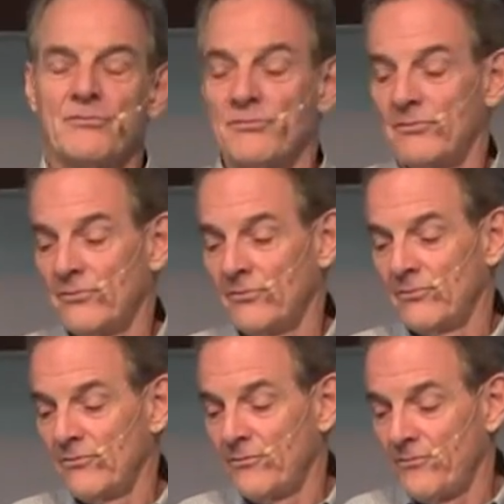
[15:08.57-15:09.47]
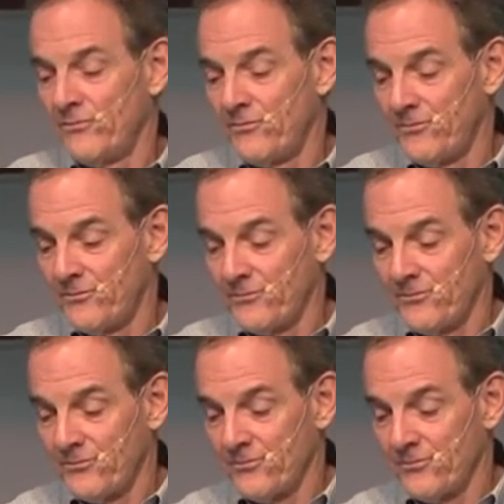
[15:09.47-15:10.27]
Nobody speaks.